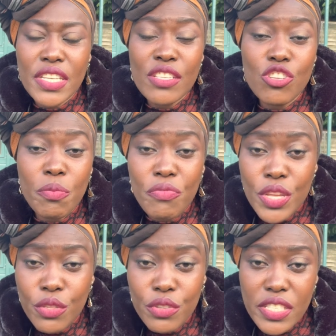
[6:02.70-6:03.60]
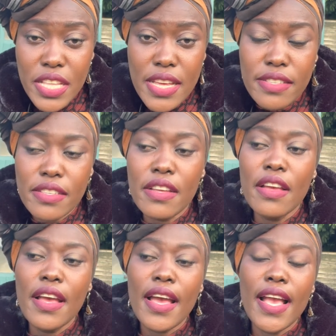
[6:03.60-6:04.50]
they stop doing those things.
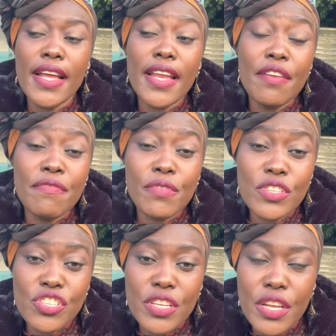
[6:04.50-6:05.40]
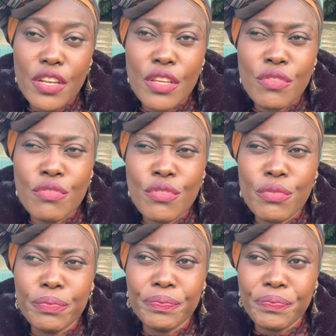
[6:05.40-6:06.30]
And unfortunately,
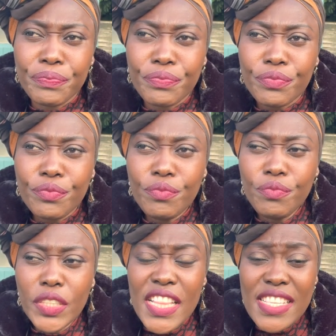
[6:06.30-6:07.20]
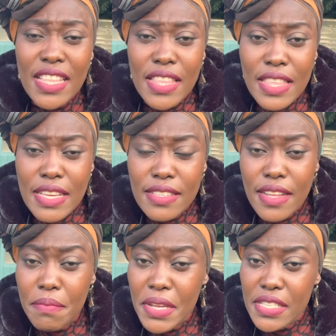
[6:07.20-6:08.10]
these are the things
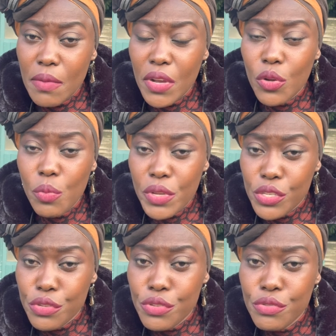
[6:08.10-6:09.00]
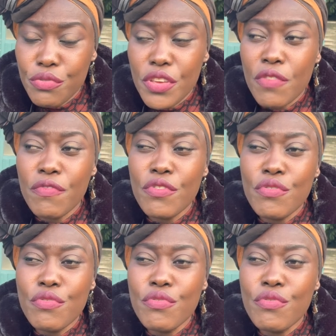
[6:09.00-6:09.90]
that made someone commit to you. If
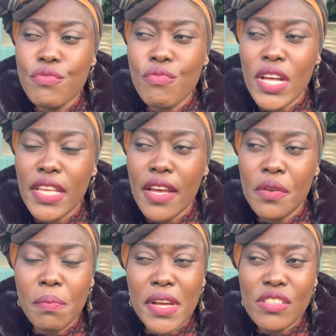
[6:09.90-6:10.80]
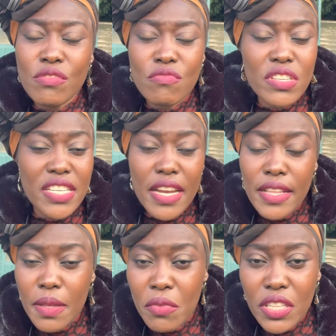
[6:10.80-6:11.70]
you were the kind of person who was
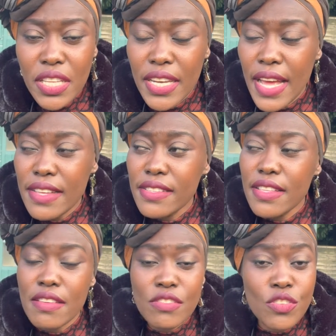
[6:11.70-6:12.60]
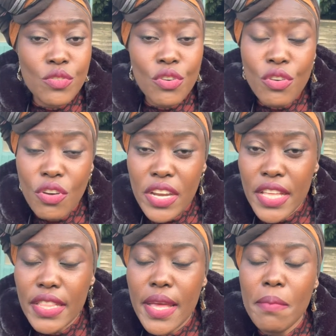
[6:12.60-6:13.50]
telling them all the nice things, you're
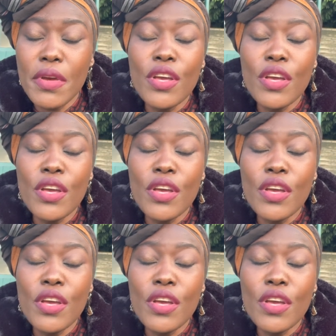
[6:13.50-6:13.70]
calling them,